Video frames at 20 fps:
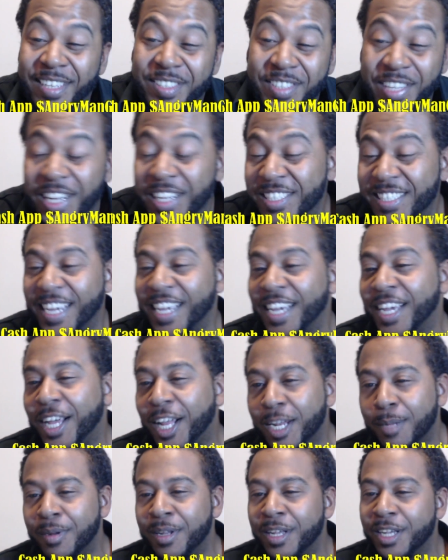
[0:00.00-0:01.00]
10-second
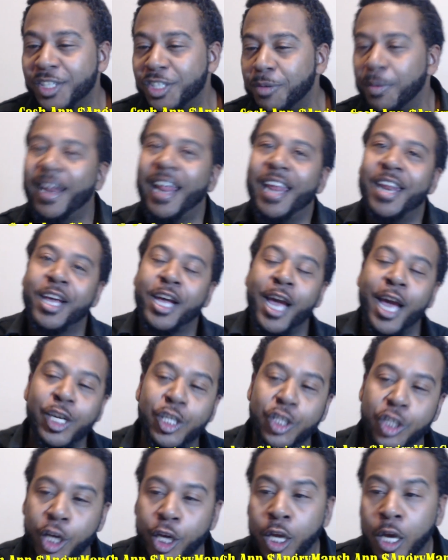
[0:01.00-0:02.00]
clip of this, you like, that nigga ain't
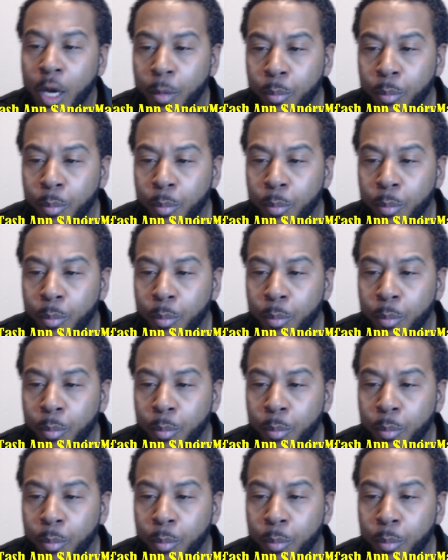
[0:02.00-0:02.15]
shit.